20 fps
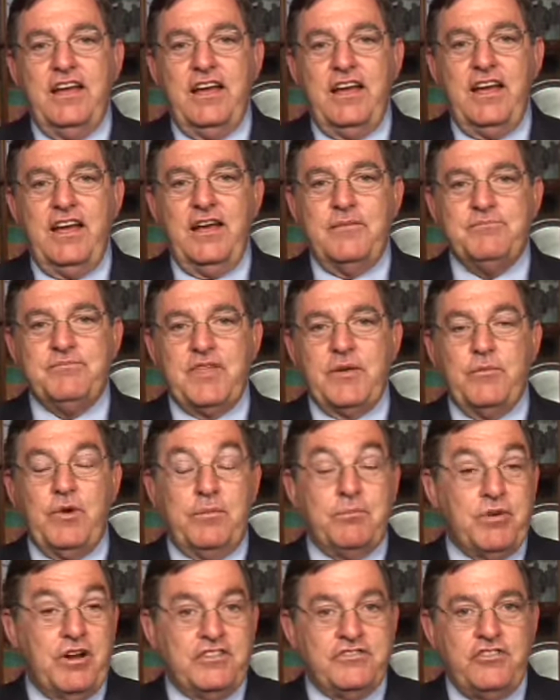um,
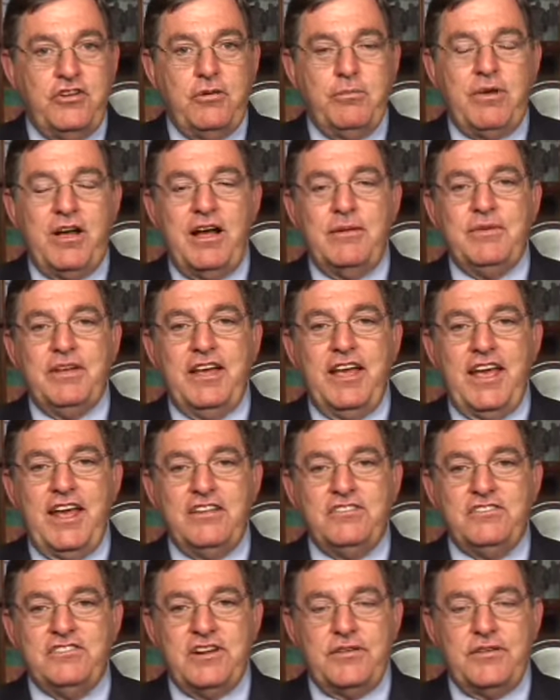when President Obama had